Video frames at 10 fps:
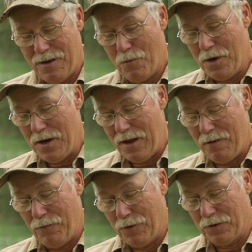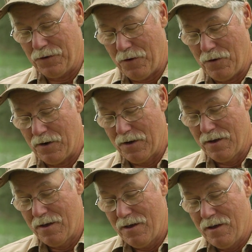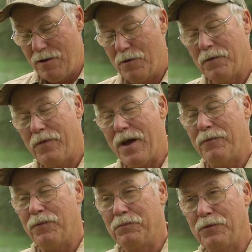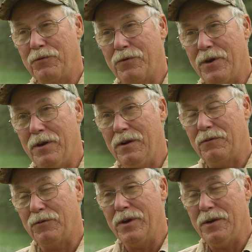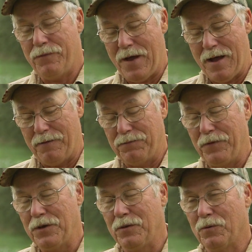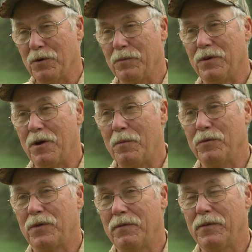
In one handful of soil, you can find three, three to five fishing worms in almost